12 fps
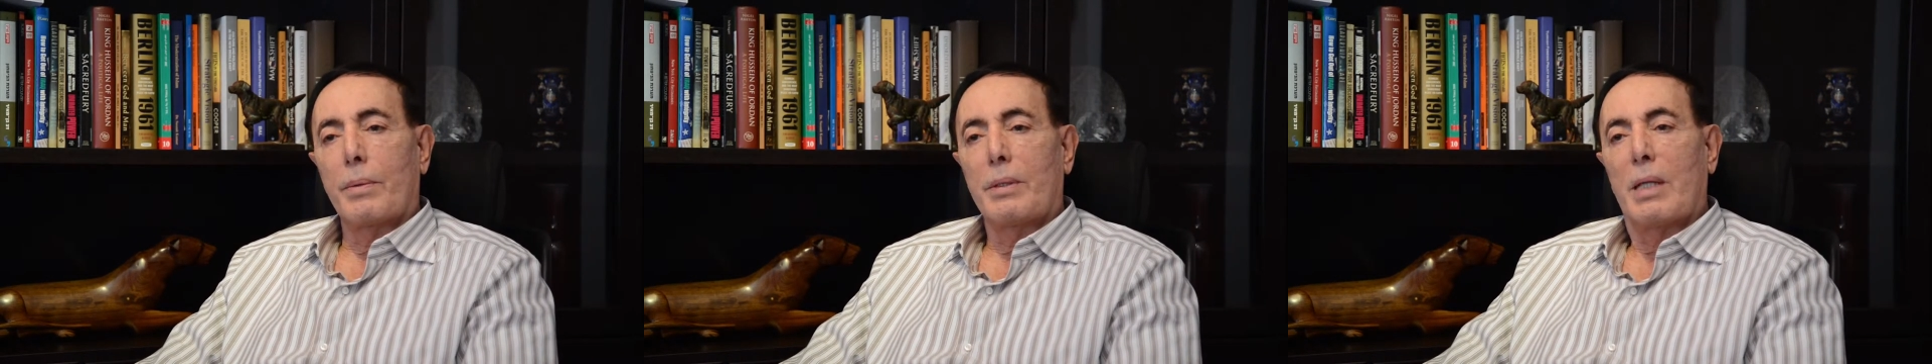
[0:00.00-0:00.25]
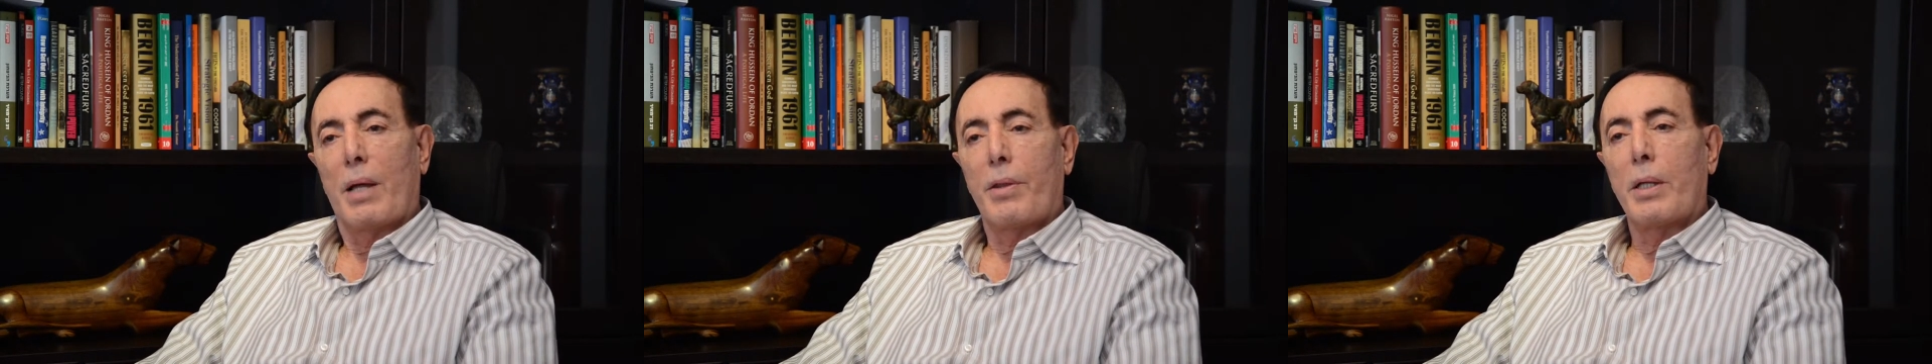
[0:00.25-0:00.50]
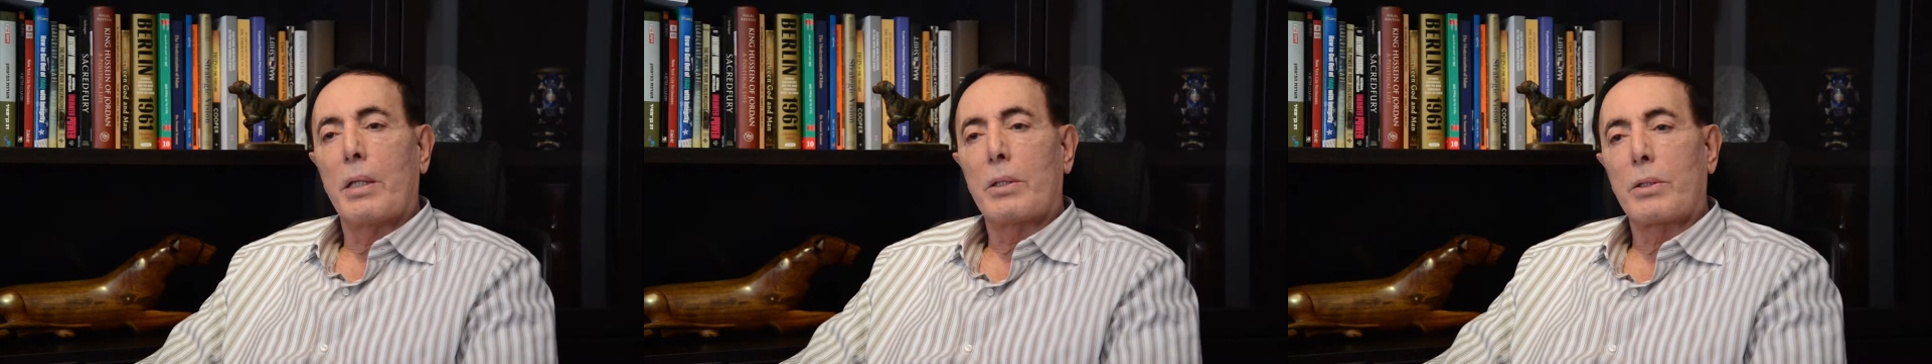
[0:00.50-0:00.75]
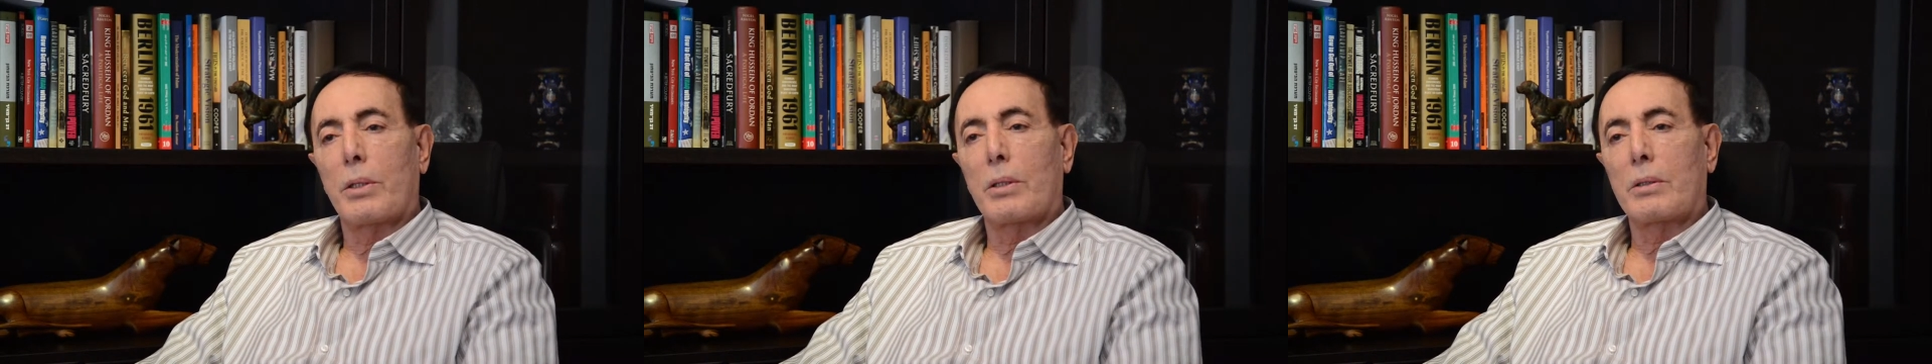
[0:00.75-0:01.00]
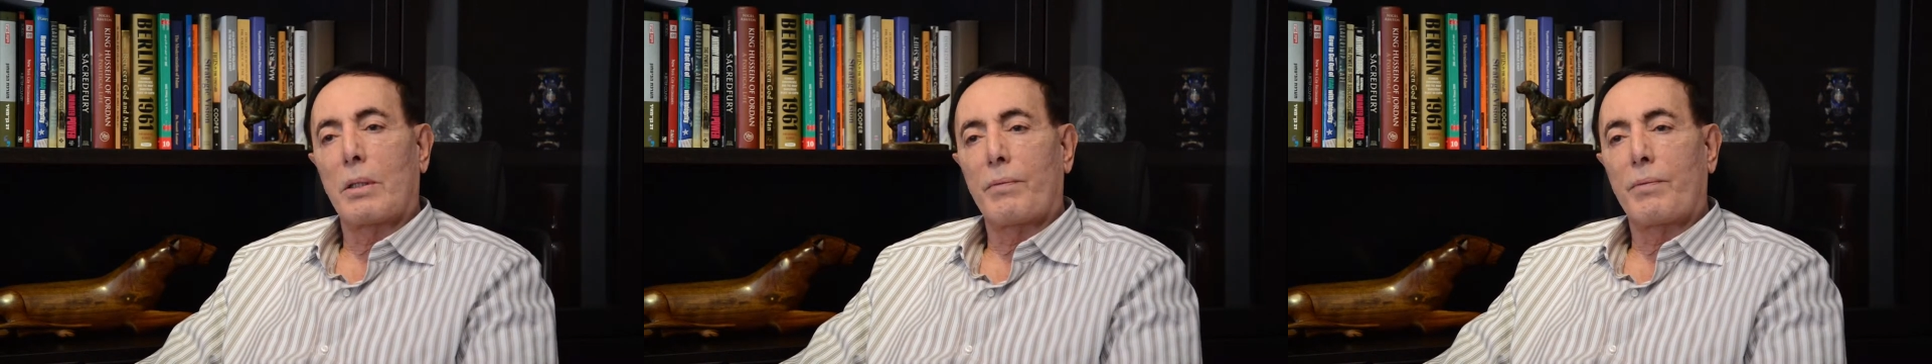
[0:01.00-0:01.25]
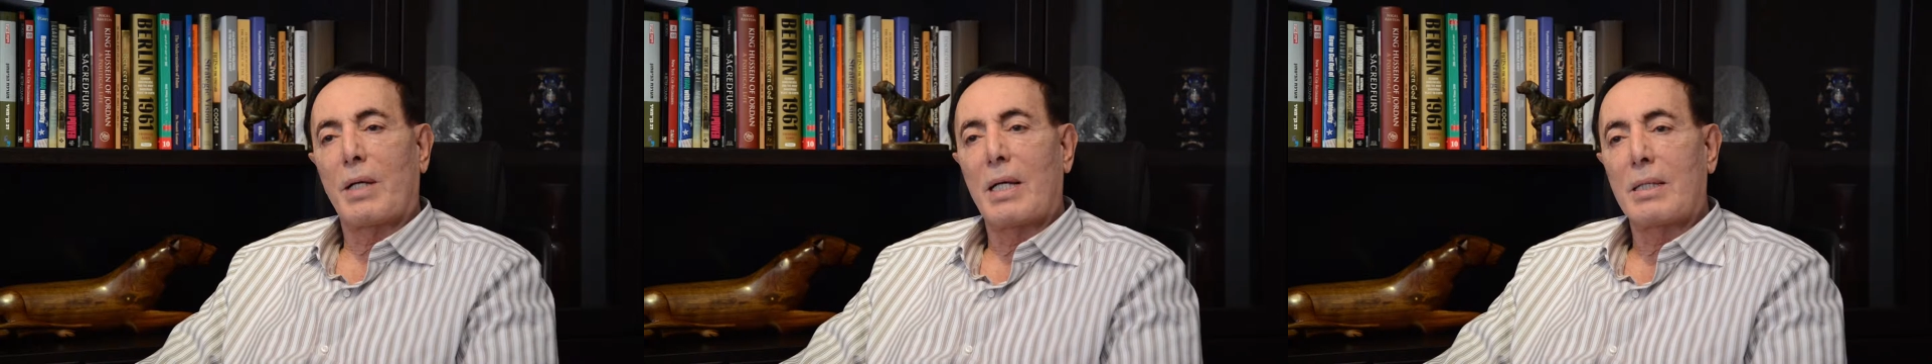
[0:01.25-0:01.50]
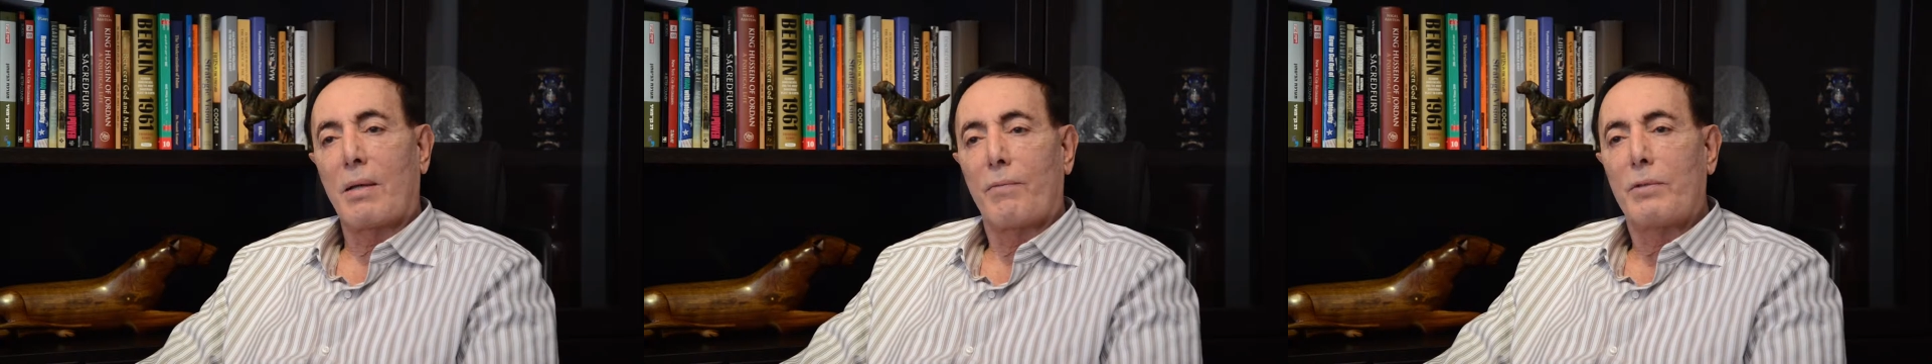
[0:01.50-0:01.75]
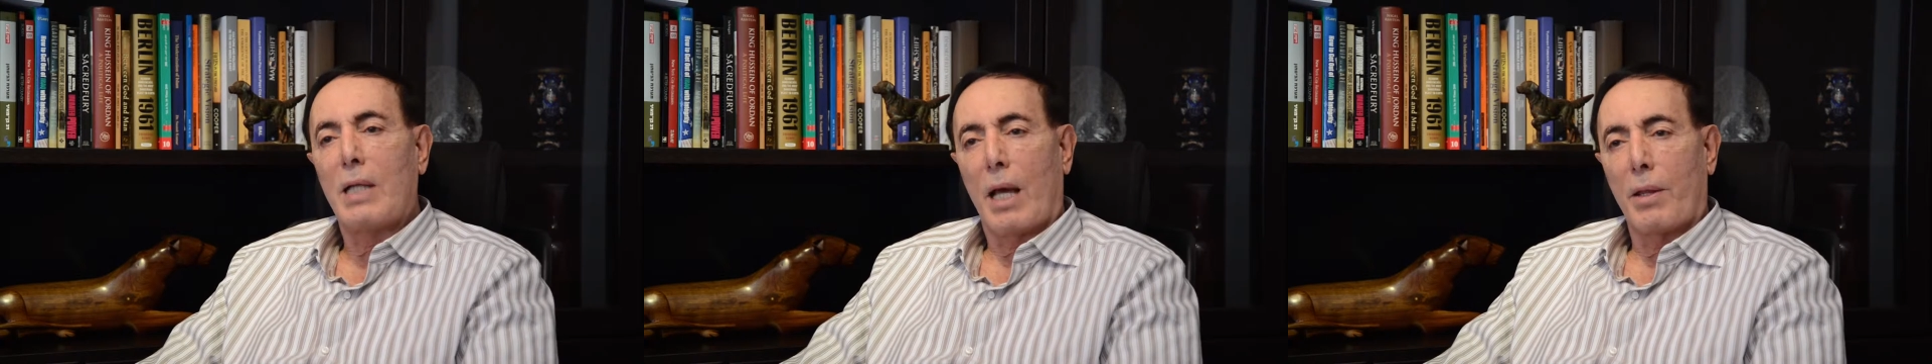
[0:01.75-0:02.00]
nothing short of kiss
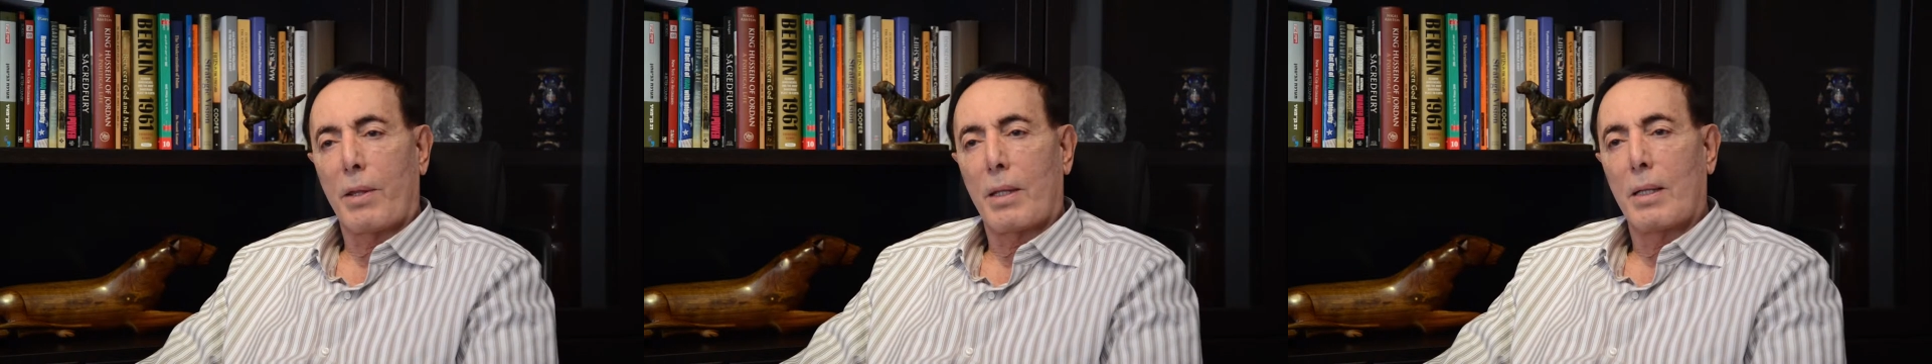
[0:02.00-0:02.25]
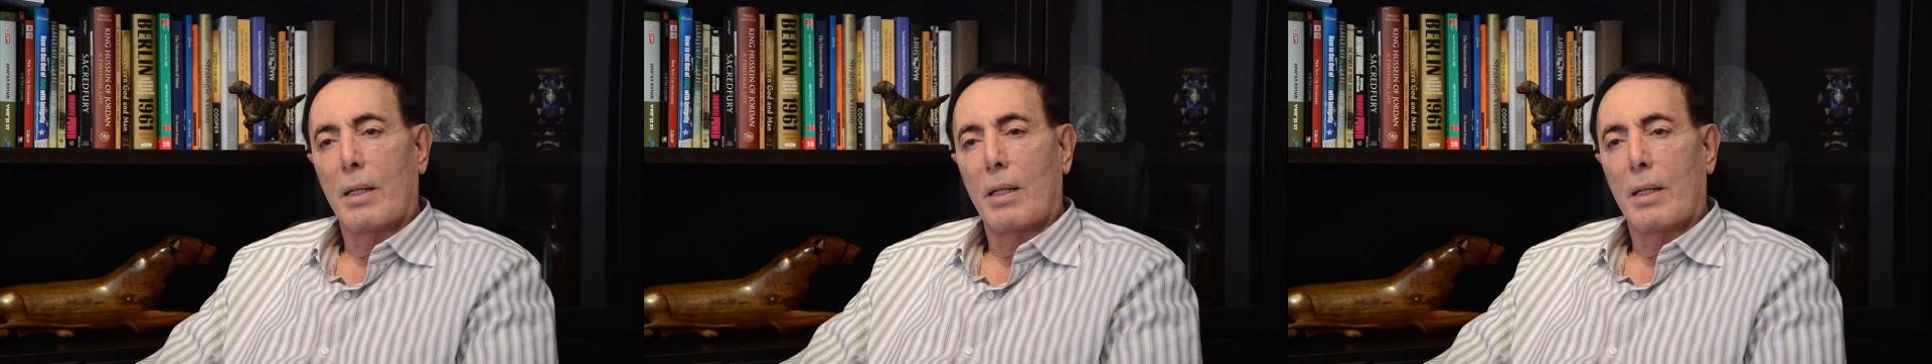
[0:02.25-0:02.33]
of death